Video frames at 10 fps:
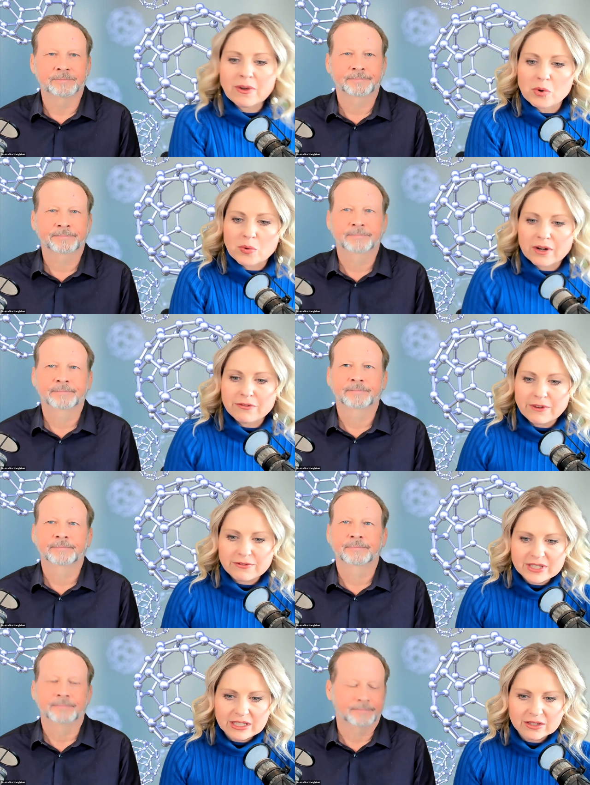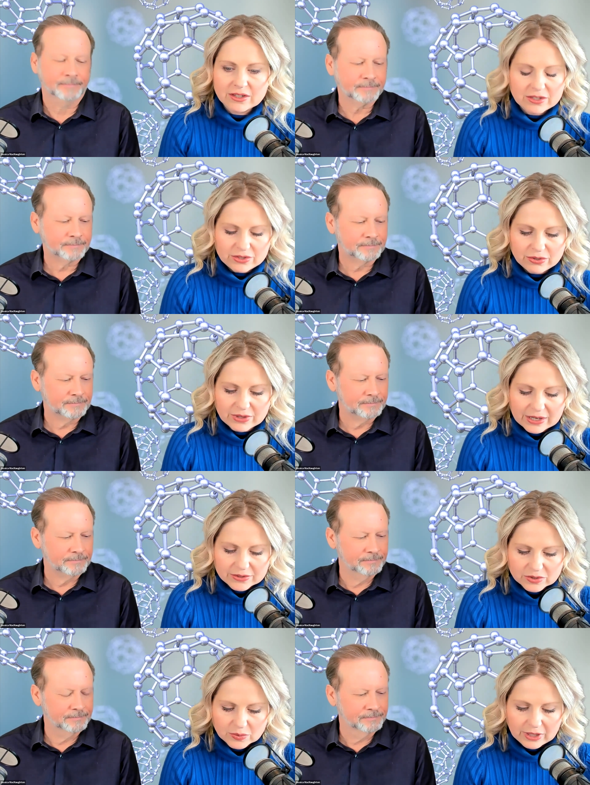Speaker 1: February 15th.
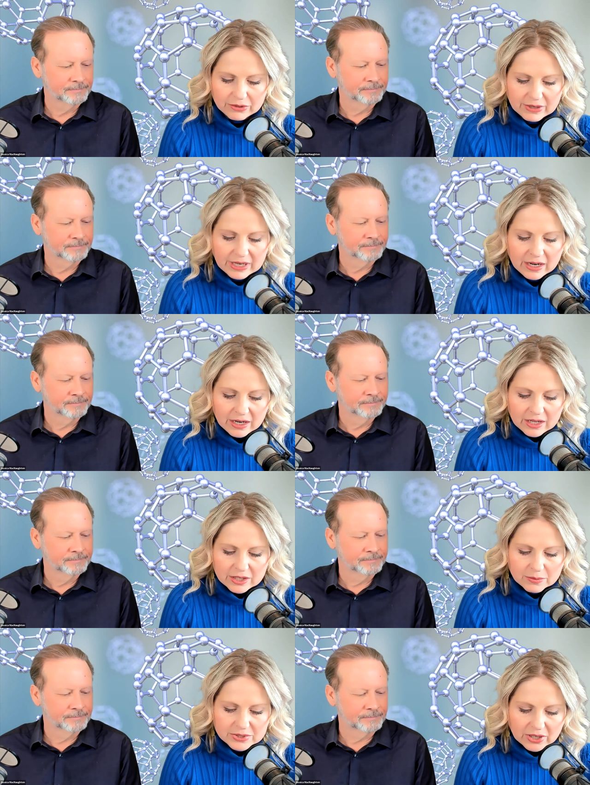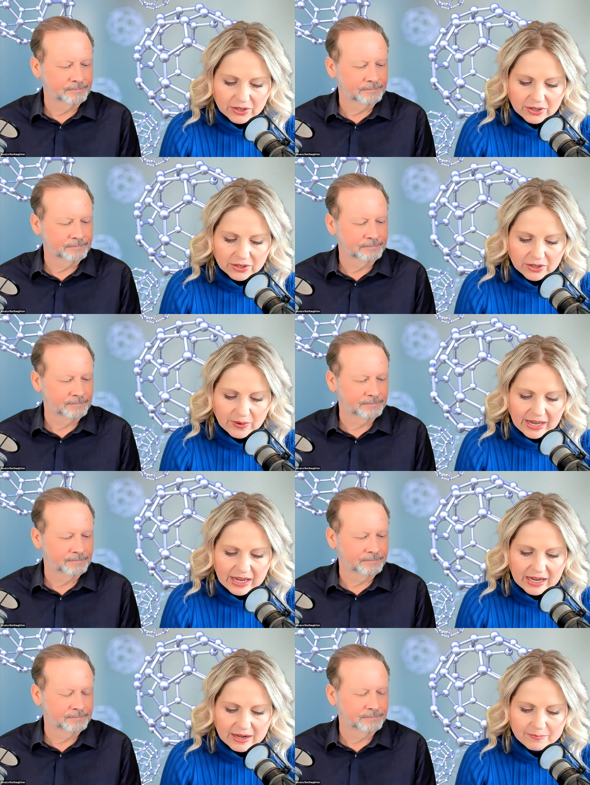2023. There was also
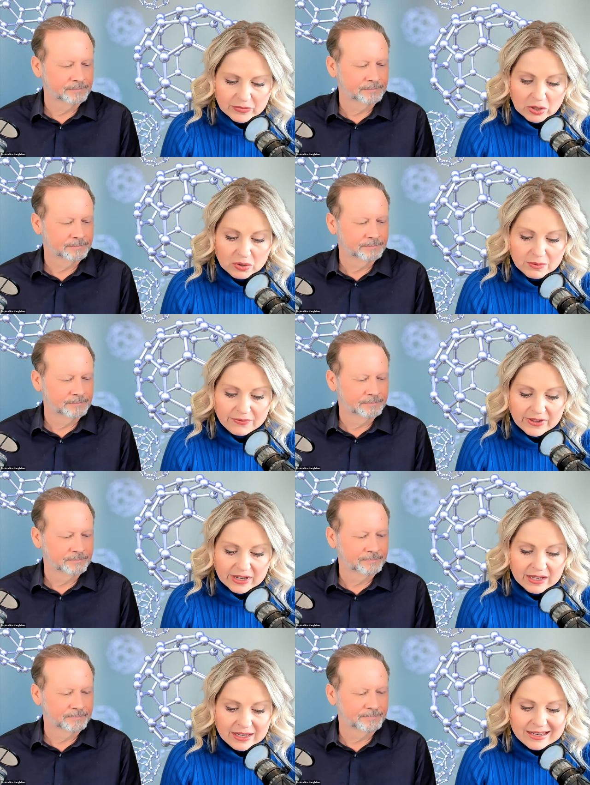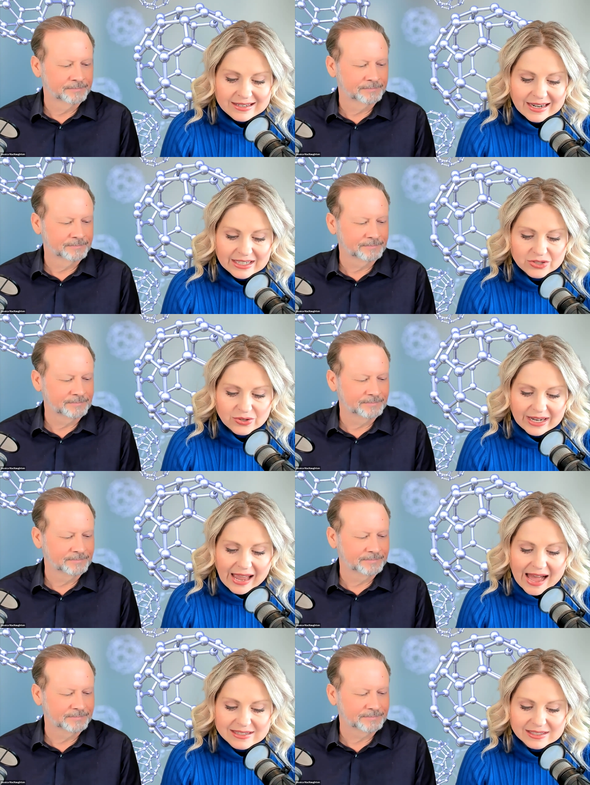a um, horrific nitric
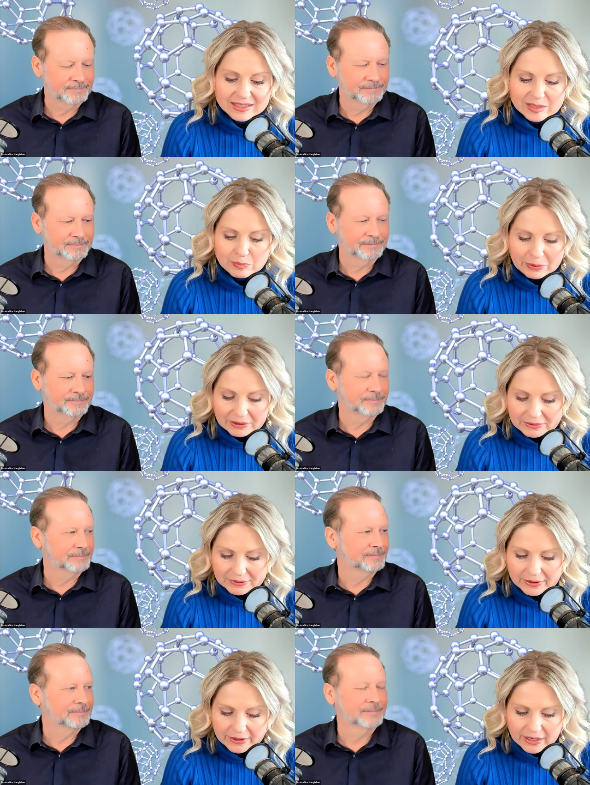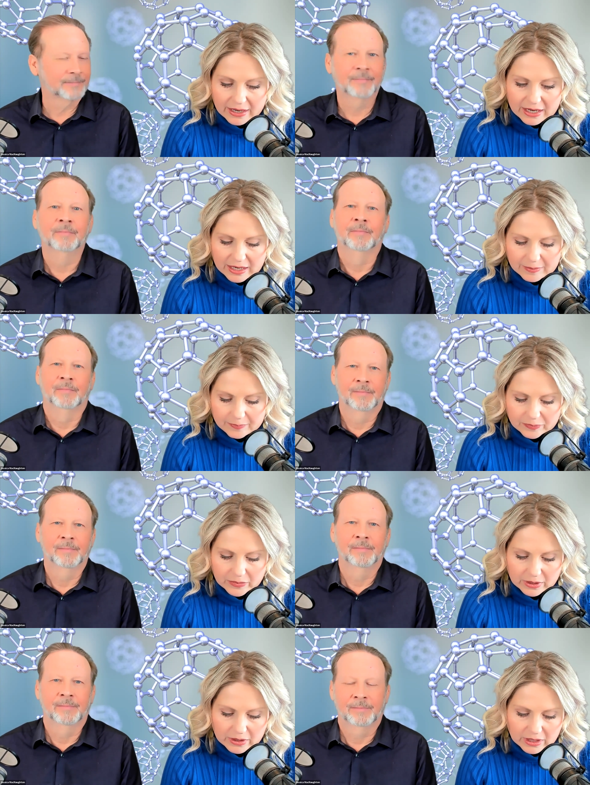acid spill um,
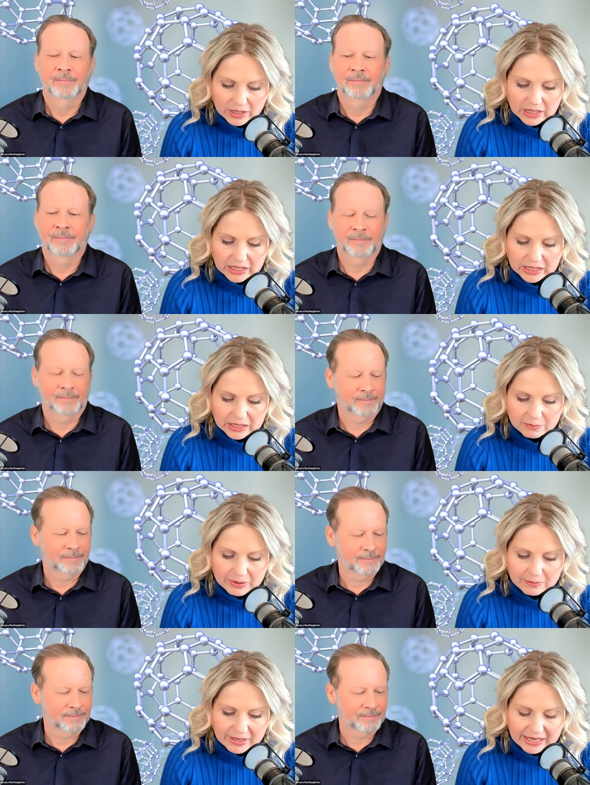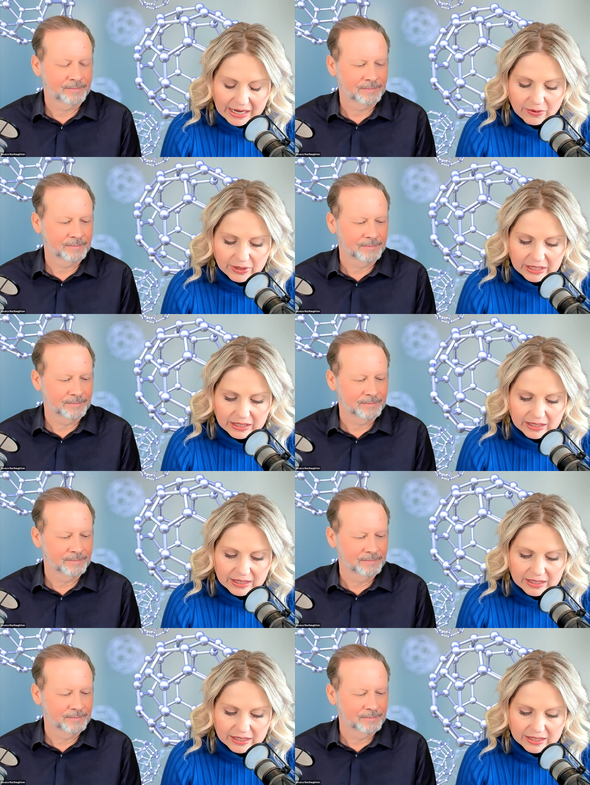in Pima County
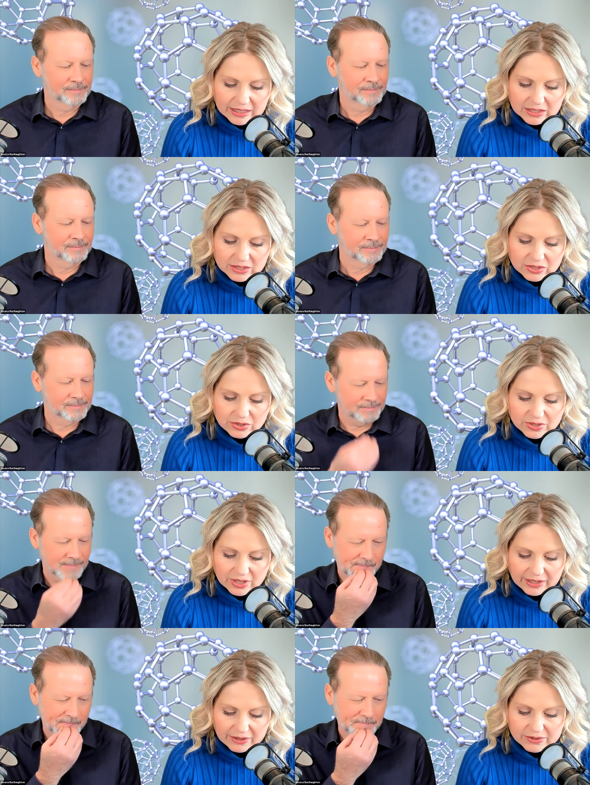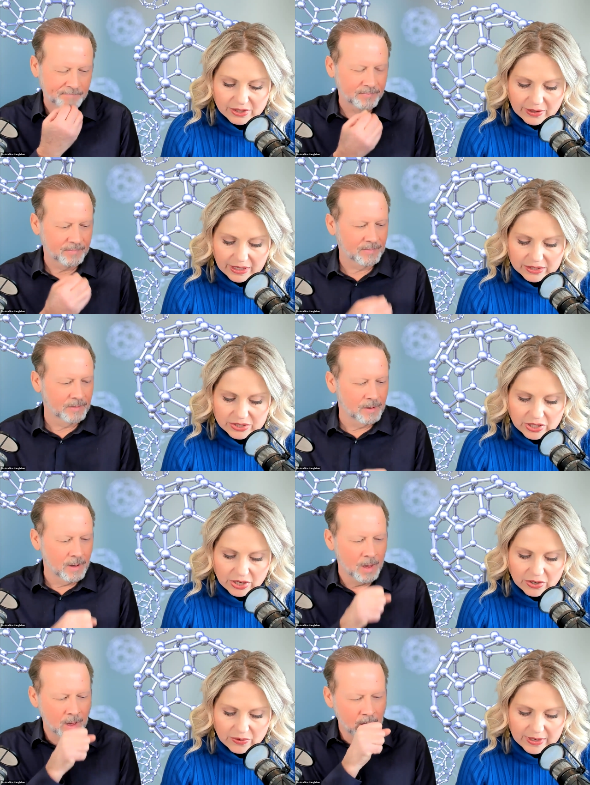uh, in Tucson, Arizona.
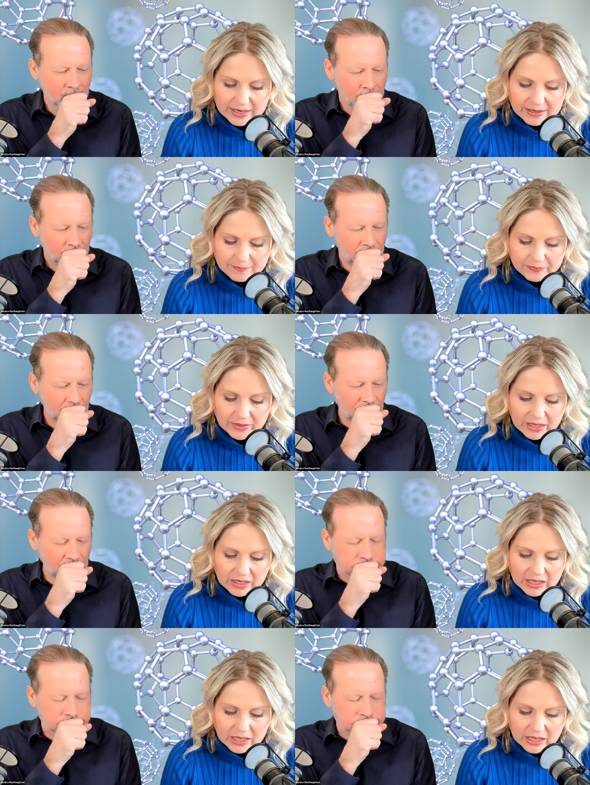So um,